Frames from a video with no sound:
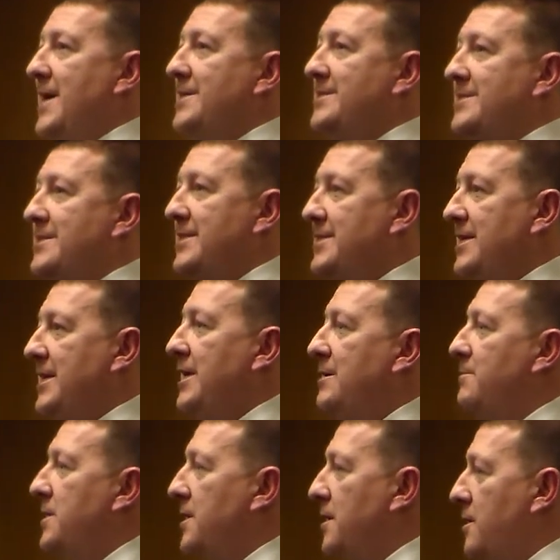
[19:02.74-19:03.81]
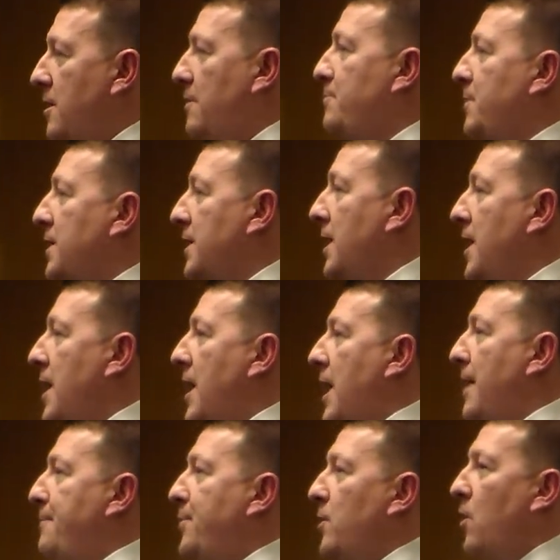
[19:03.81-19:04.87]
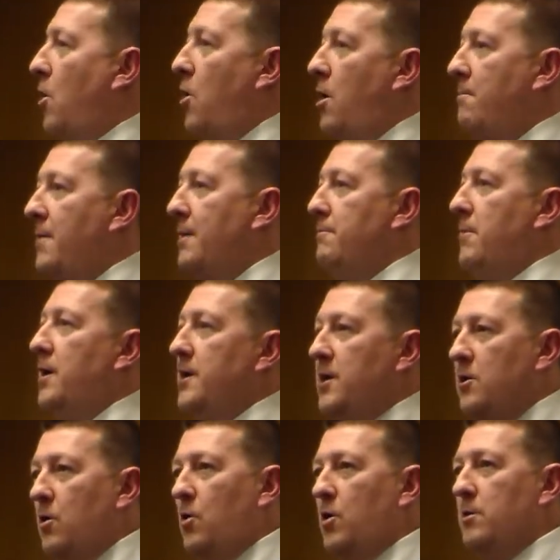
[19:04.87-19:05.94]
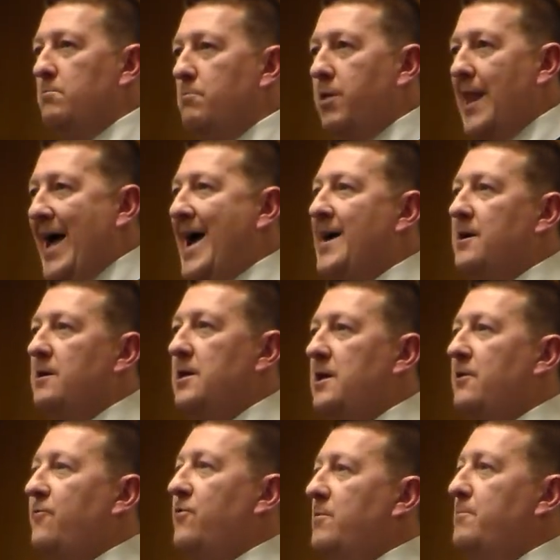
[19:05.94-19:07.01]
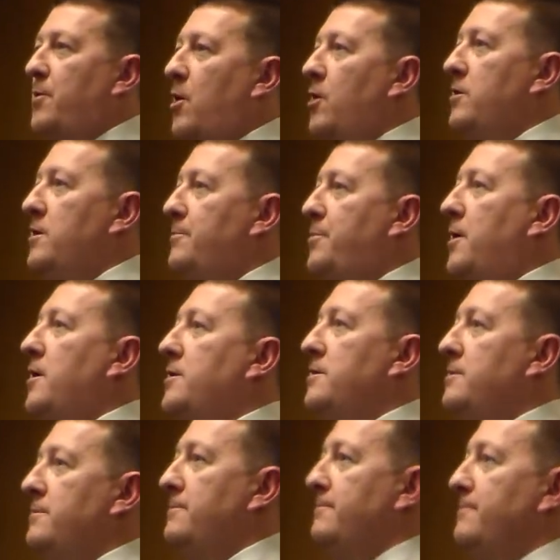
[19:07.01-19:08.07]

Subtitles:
best team in the company. I put all my money on black, Ephraim, pardon the pun.